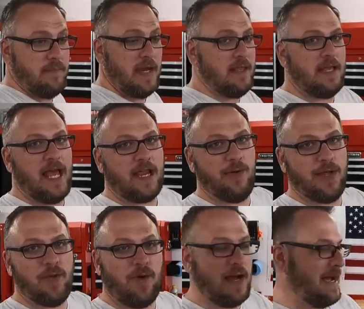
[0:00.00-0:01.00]
In the echoey
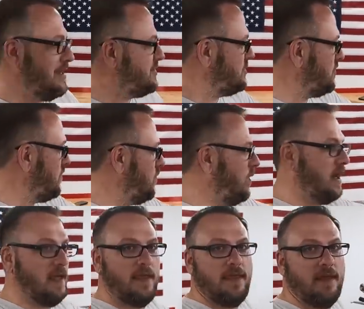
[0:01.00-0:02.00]
garage
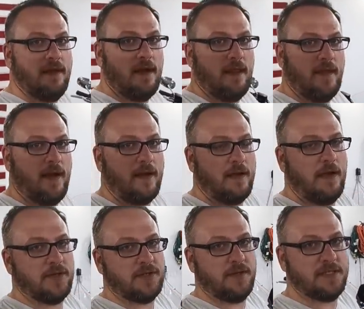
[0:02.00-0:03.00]
with none of the air
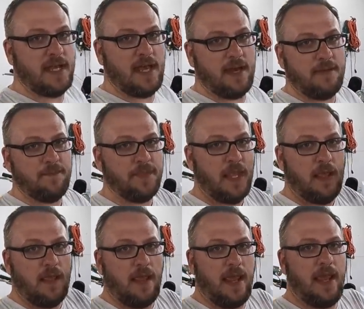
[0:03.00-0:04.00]
conditioners on.
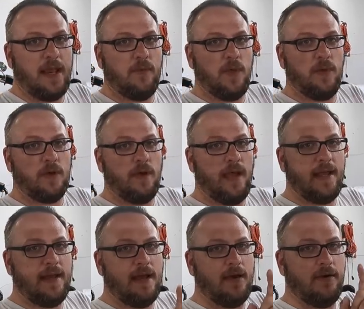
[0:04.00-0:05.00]
And we will go ahead
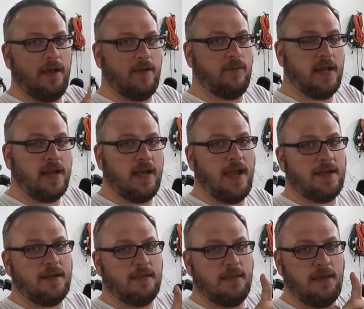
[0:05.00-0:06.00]
now and
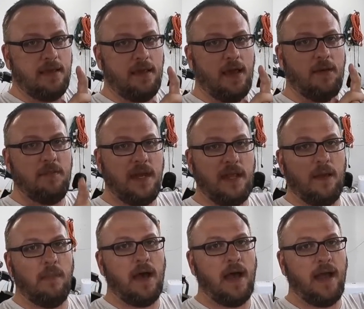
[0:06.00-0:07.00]
reconnect the Media
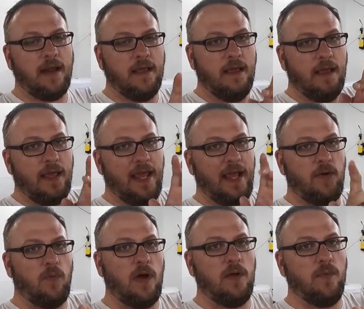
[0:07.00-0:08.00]
Mod
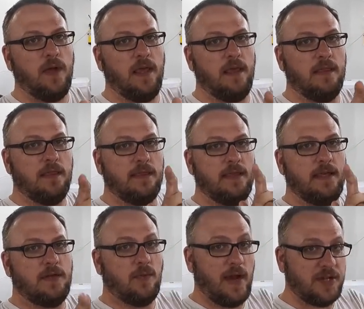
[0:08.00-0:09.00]
and run with the
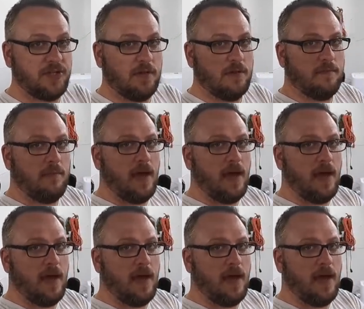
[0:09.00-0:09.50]
directional